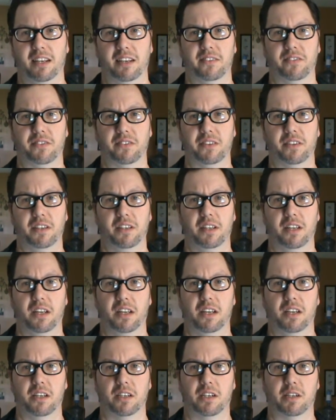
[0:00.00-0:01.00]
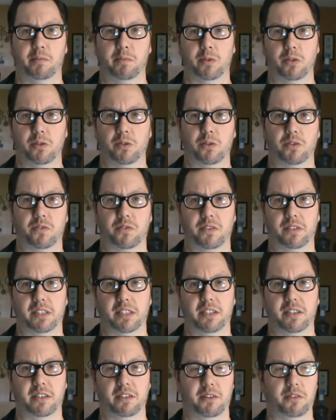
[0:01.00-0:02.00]
of commercials for
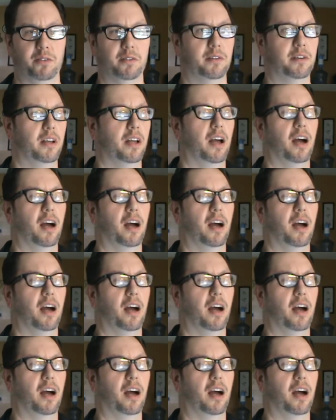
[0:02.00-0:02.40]
cereal.